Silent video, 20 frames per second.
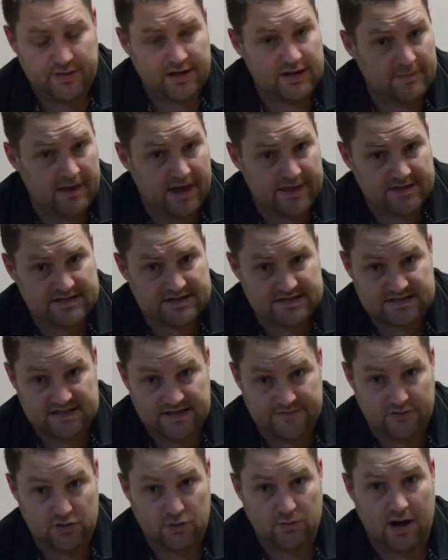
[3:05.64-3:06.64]
thing about this is,
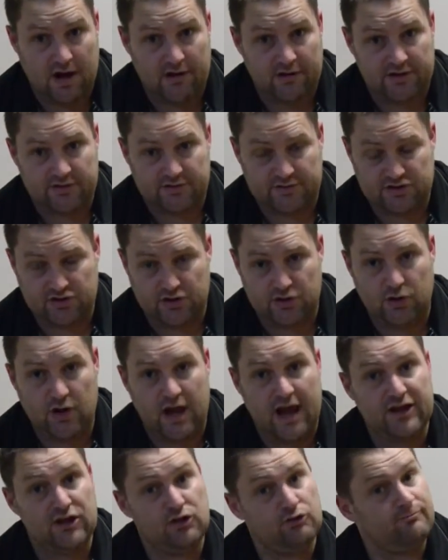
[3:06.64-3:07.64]
if you are a shooter
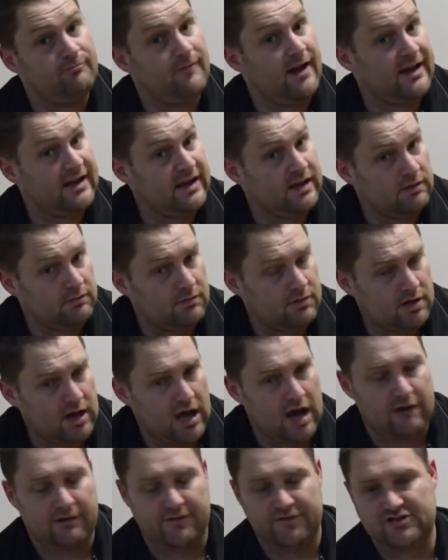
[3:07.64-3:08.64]
and you're running
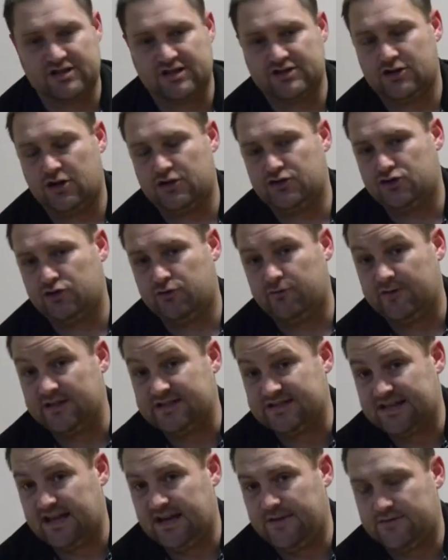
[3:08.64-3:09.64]
RF602
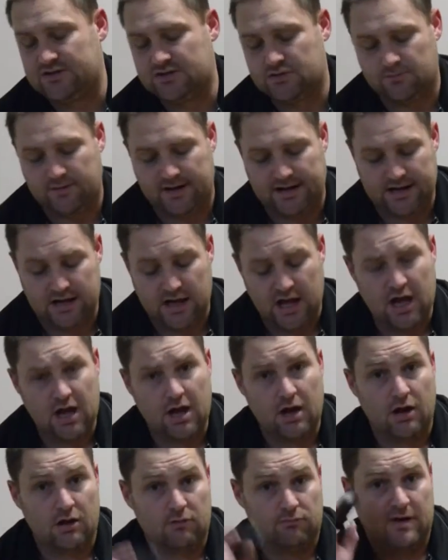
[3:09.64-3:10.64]
receivers already,
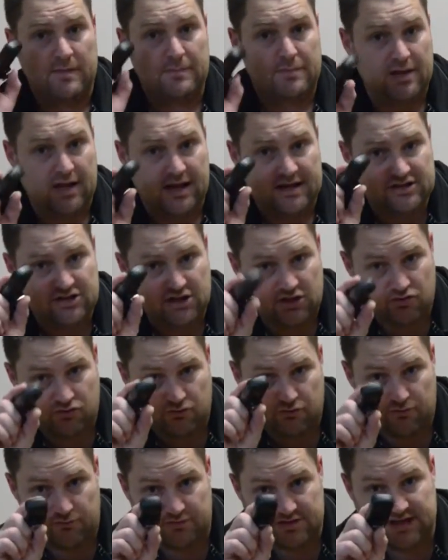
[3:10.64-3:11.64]
replace your
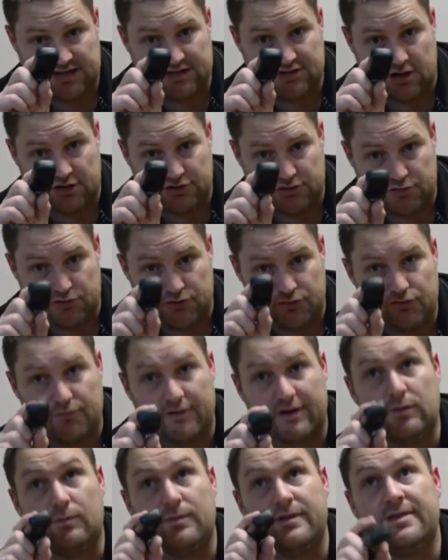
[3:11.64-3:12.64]
602
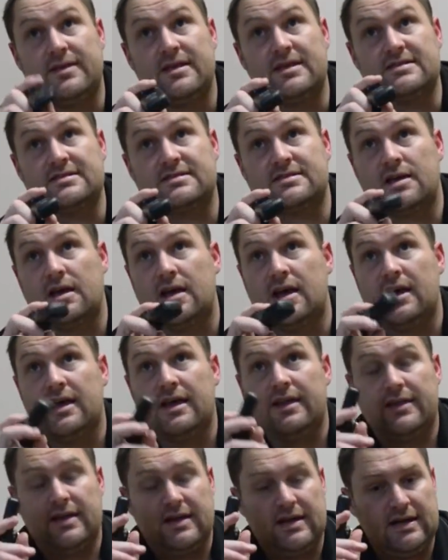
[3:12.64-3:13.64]
trigger with this.
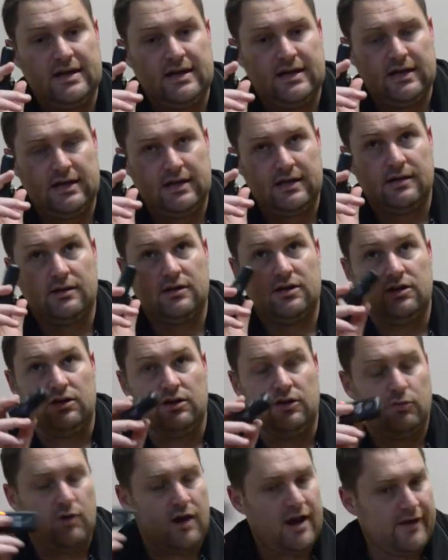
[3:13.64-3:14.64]

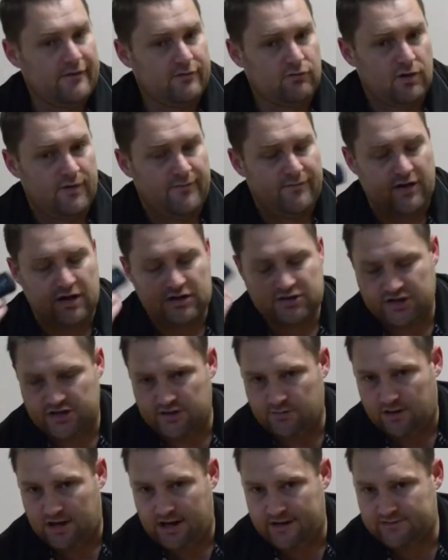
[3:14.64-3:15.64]
You won't have group function,
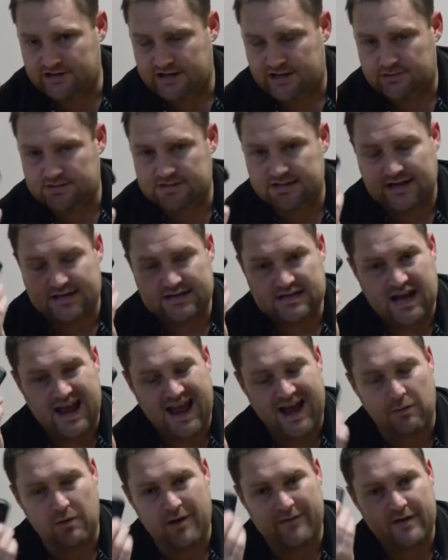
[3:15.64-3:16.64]
you won't have channel selection.
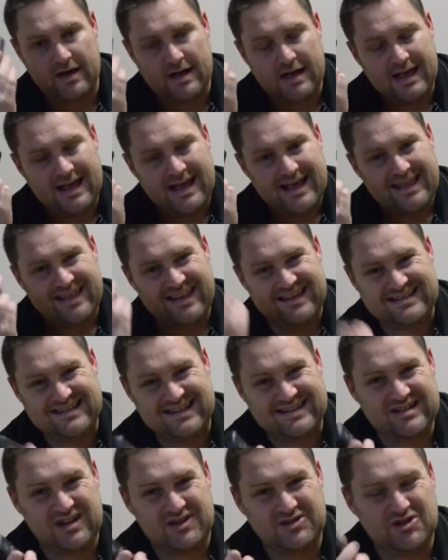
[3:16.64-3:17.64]
However, the
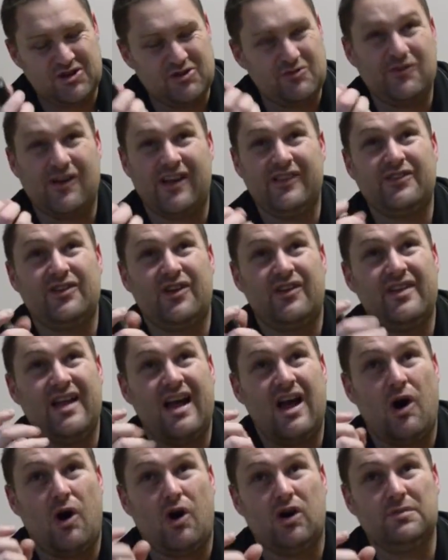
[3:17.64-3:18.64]
602 runs on
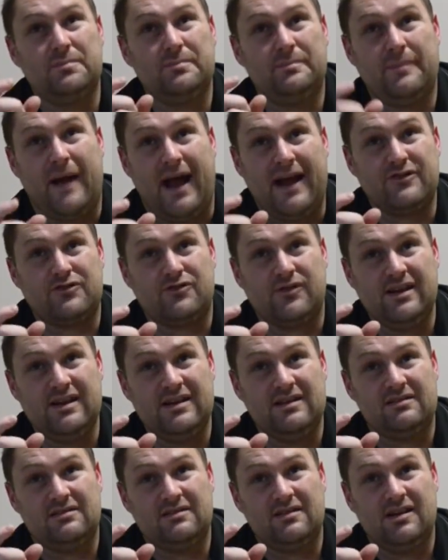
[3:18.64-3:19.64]
that odd
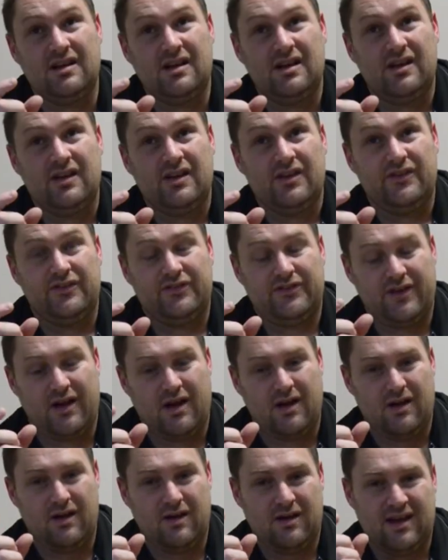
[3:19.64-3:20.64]
battery,
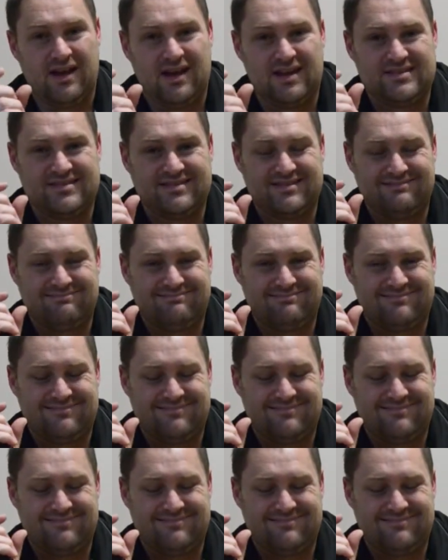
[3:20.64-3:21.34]
so it's